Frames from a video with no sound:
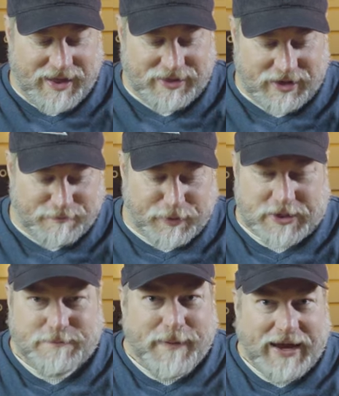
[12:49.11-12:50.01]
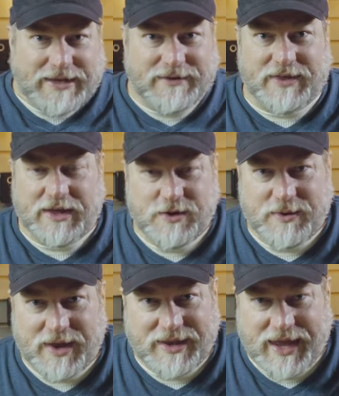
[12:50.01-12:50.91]
The perspective that you
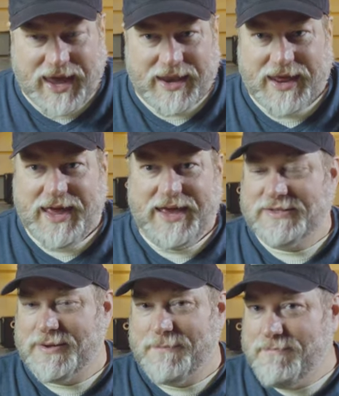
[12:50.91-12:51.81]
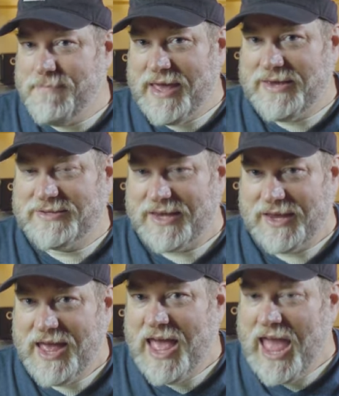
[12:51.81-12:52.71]
can get is amazing.